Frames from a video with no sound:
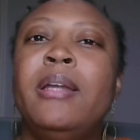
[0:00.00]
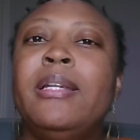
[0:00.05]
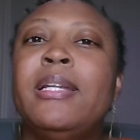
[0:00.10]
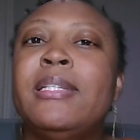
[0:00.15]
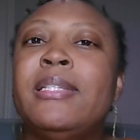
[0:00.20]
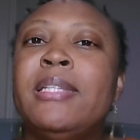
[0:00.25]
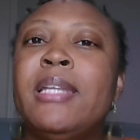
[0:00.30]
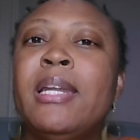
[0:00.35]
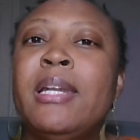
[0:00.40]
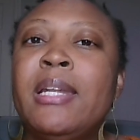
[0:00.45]

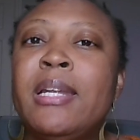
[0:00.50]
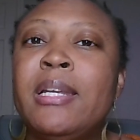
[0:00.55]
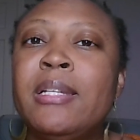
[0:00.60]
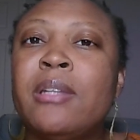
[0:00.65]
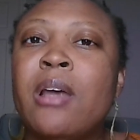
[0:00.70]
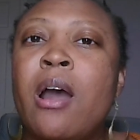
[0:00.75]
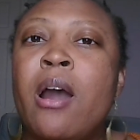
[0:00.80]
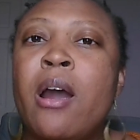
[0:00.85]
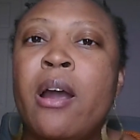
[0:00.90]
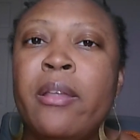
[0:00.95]
Descendants
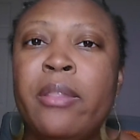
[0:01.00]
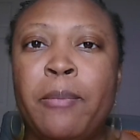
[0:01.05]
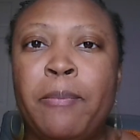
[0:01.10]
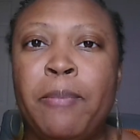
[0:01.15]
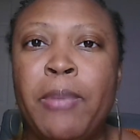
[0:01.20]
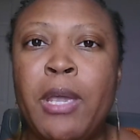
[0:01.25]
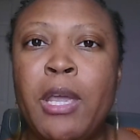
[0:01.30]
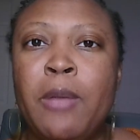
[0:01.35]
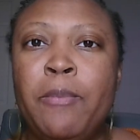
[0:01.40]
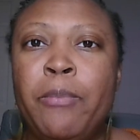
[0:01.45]
are the
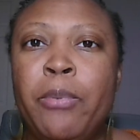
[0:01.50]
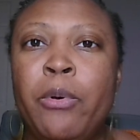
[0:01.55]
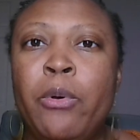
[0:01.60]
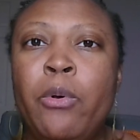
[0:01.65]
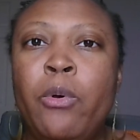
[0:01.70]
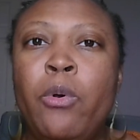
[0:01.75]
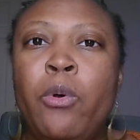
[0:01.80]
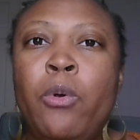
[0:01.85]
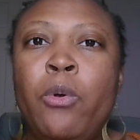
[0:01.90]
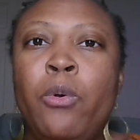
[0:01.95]

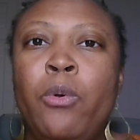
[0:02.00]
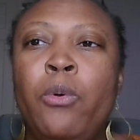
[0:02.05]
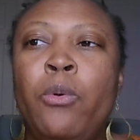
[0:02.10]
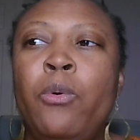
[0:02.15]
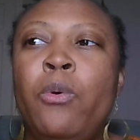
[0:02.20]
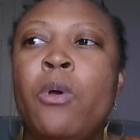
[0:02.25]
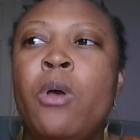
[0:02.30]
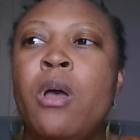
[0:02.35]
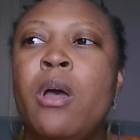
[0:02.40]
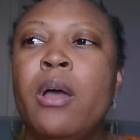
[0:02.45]
people
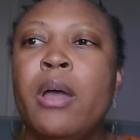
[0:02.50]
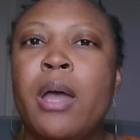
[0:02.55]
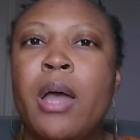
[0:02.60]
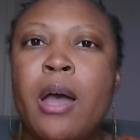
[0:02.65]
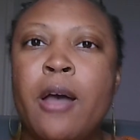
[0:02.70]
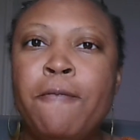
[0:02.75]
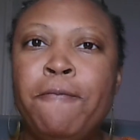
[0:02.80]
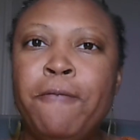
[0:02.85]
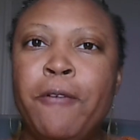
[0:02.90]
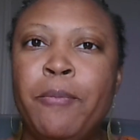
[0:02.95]
who
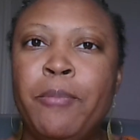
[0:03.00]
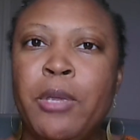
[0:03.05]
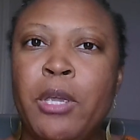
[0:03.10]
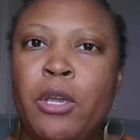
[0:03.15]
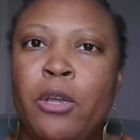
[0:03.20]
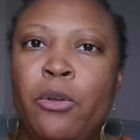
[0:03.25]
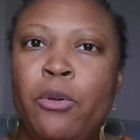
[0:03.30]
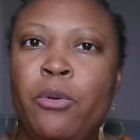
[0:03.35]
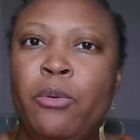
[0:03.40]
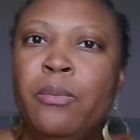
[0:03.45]
come from
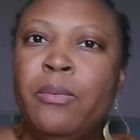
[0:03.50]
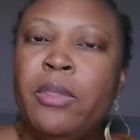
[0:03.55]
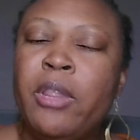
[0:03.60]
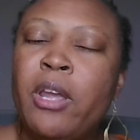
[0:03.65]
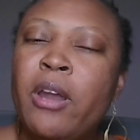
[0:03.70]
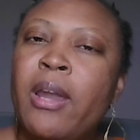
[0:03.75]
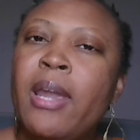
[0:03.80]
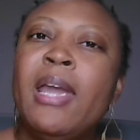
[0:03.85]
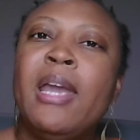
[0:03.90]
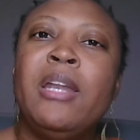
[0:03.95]
you.
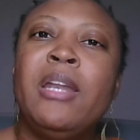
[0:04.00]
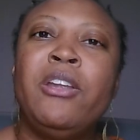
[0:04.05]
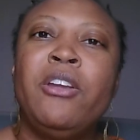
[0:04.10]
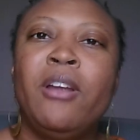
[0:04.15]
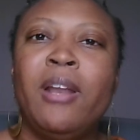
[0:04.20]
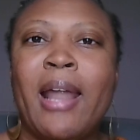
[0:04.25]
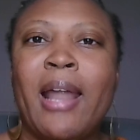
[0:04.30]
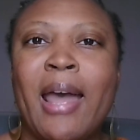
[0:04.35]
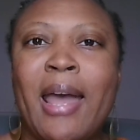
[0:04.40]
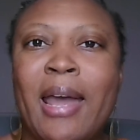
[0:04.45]
They're in your
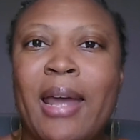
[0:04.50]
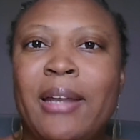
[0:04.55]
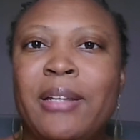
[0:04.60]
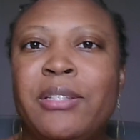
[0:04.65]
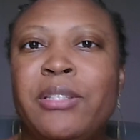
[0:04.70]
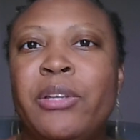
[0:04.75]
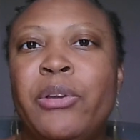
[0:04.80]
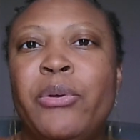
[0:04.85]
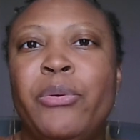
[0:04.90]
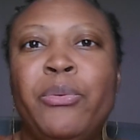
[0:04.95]
line.
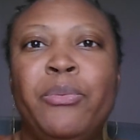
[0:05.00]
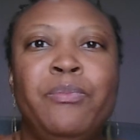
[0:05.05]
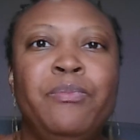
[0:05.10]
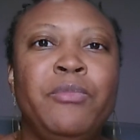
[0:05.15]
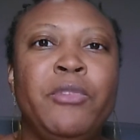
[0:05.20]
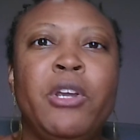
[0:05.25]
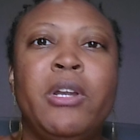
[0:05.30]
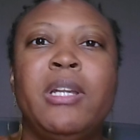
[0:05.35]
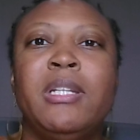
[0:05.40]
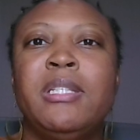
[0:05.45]
So
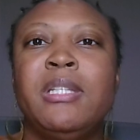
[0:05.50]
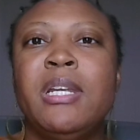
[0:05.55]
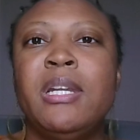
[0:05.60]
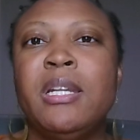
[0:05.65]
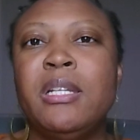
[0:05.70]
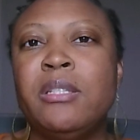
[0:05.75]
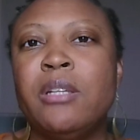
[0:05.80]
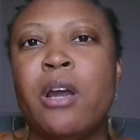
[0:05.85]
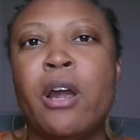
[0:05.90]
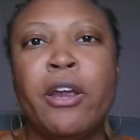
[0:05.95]
your
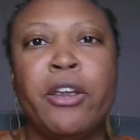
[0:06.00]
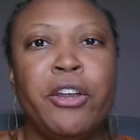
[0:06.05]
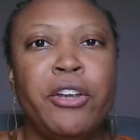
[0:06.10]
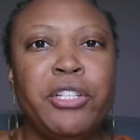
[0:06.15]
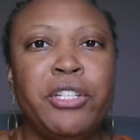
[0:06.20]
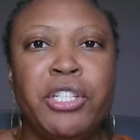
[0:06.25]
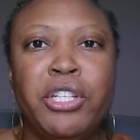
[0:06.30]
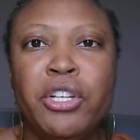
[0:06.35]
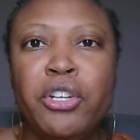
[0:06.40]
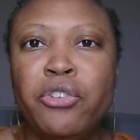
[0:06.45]
descendants are your
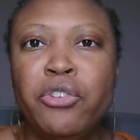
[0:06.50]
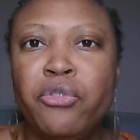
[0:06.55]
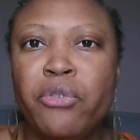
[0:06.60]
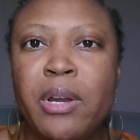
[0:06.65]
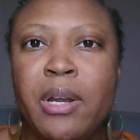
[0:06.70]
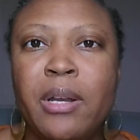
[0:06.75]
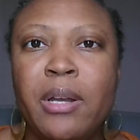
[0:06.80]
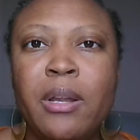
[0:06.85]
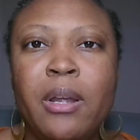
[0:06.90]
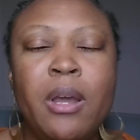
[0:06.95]

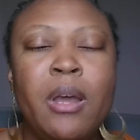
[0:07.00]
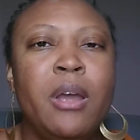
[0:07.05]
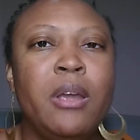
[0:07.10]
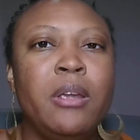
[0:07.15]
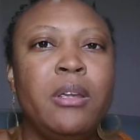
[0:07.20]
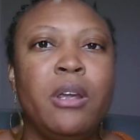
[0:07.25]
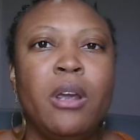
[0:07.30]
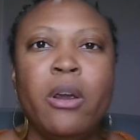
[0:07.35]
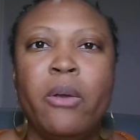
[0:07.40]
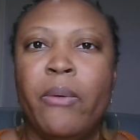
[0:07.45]
children,
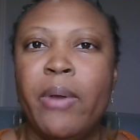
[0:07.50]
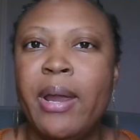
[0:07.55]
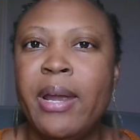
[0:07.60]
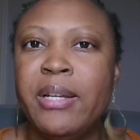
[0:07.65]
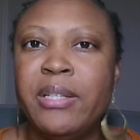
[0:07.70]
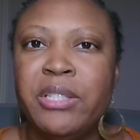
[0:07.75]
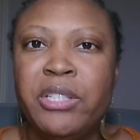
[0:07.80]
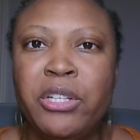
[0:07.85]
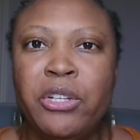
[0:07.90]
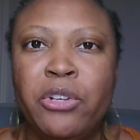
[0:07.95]
your
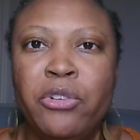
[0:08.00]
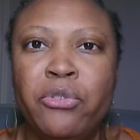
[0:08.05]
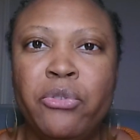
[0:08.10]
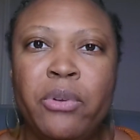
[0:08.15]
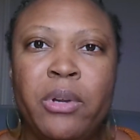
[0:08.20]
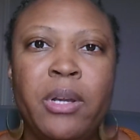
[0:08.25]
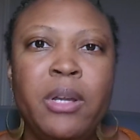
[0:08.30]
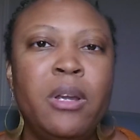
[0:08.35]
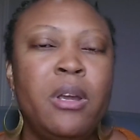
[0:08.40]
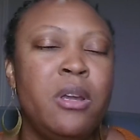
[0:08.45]

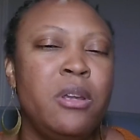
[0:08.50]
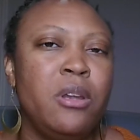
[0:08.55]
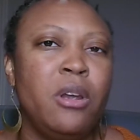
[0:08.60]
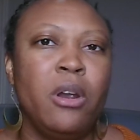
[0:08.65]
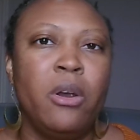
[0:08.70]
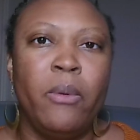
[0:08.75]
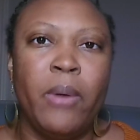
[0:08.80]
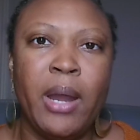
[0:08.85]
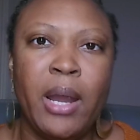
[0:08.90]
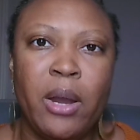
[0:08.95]
grandchildren, your
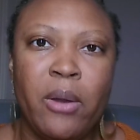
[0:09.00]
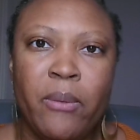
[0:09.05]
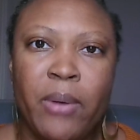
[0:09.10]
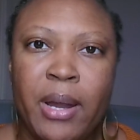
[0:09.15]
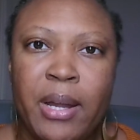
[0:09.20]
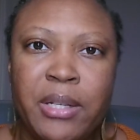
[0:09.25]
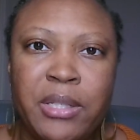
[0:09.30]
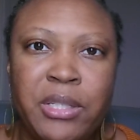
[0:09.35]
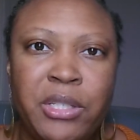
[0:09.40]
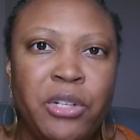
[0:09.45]
great
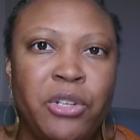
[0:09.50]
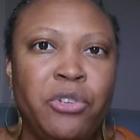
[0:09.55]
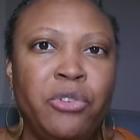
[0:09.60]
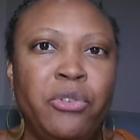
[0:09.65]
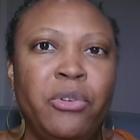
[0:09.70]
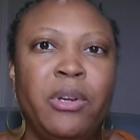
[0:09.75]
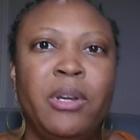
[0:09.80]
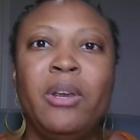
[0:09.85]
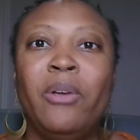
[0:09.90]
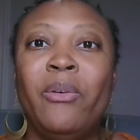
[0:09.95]

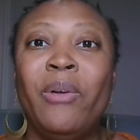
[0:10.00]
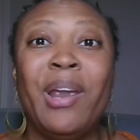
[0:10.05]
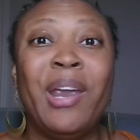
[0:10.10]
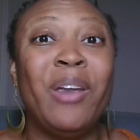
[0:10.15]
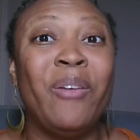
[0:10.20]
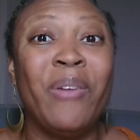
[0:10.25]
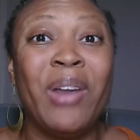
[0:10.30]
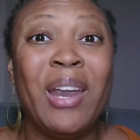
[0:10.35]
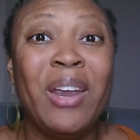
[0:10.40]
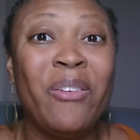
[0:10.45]
grandchildren, great
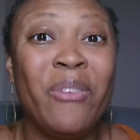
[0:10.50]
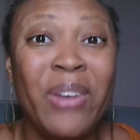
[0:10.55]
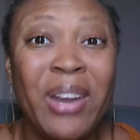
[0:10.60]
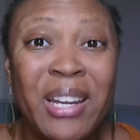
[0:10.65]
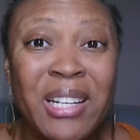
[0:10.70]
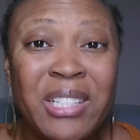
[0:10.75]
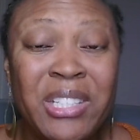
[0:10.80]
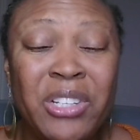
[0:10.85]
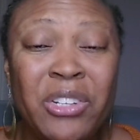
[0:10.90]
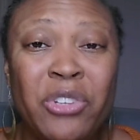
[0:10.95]
great
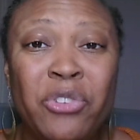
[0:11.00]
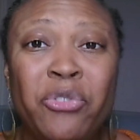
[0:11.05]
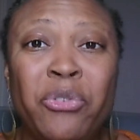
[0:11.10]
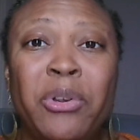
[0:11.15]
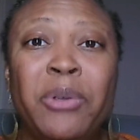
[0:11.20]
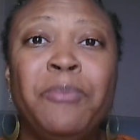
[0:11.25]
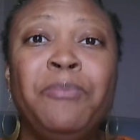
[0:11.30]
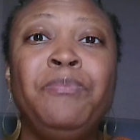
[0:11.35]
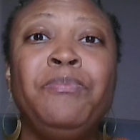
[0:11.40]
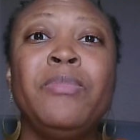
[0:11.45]

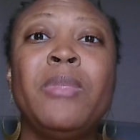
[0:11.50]
grandchildren.